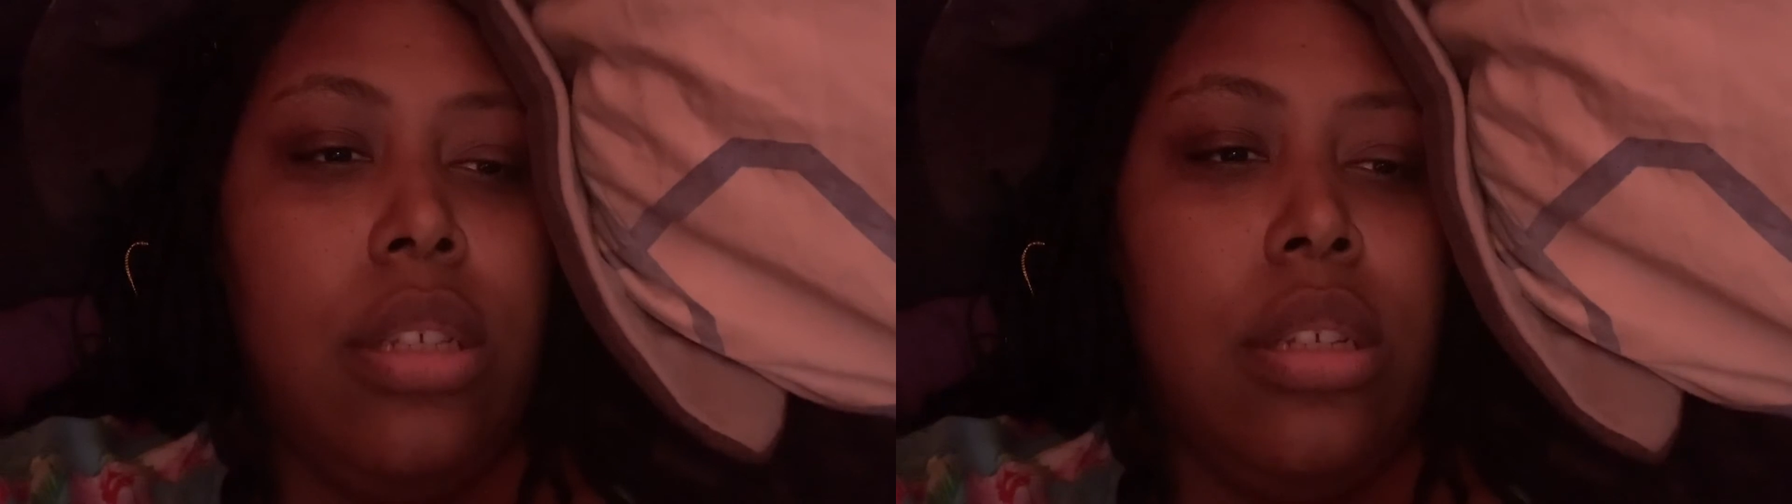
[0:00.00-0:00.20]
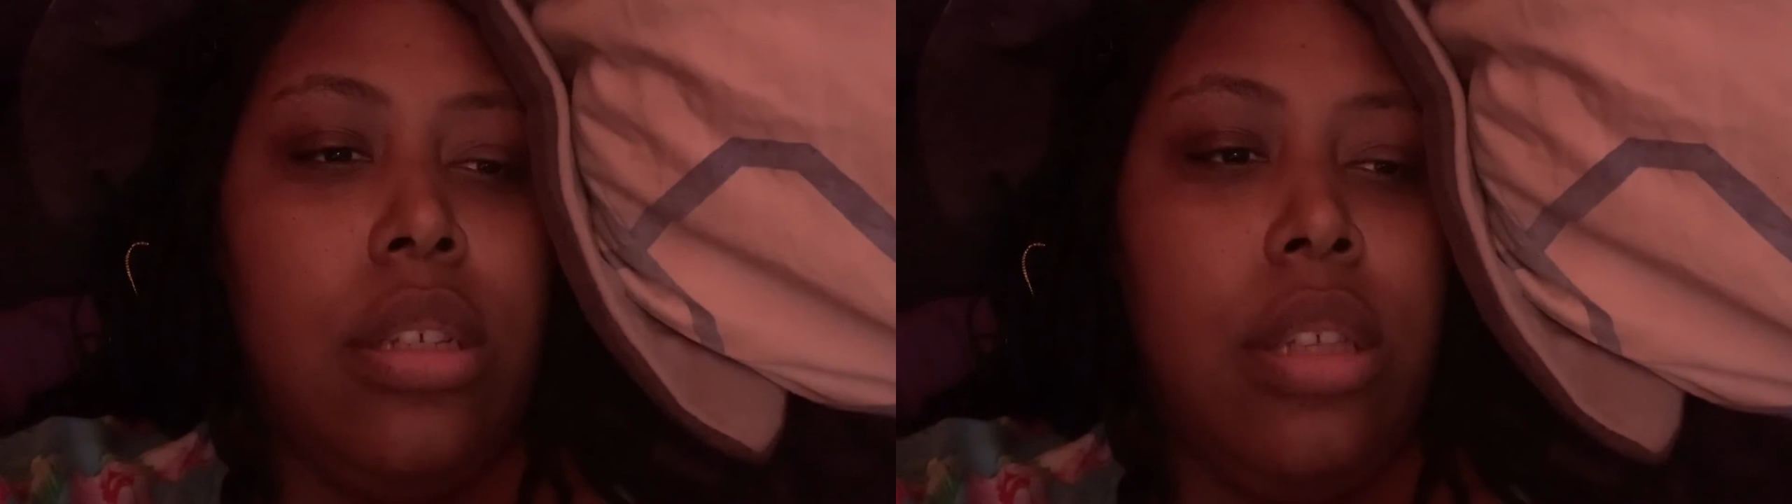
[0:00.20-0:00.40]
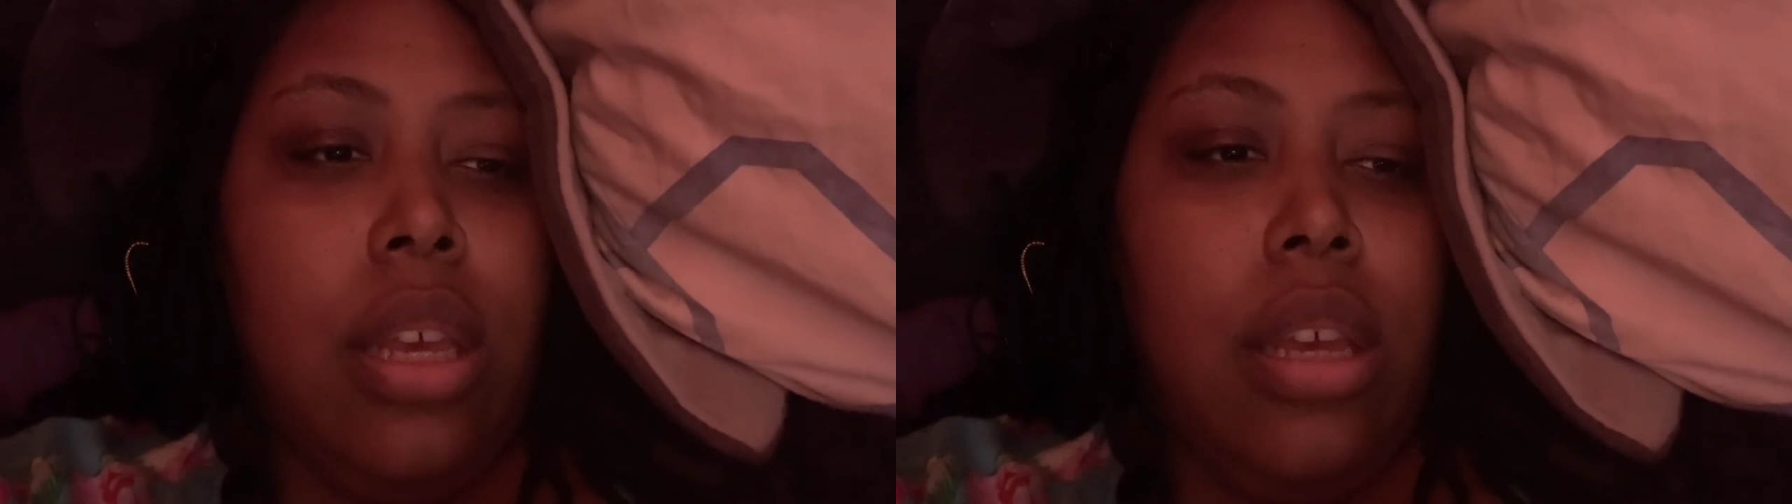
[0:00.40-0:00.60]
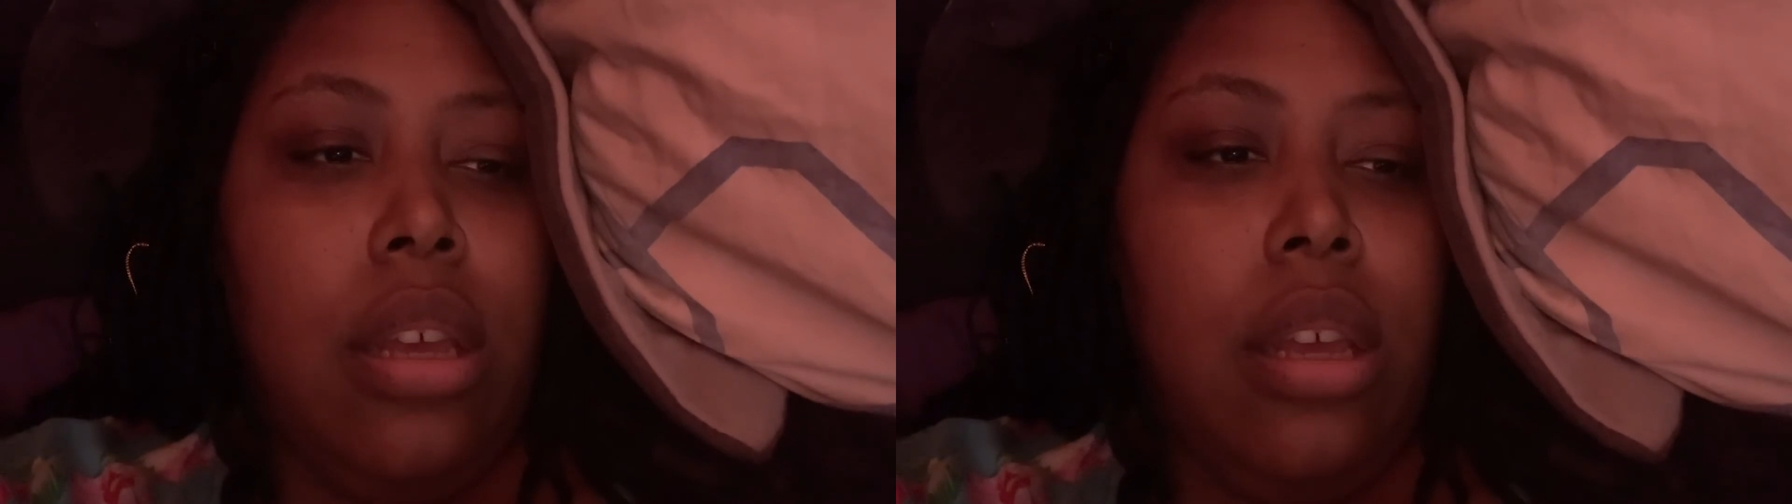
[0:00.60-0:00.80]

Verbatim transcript: is that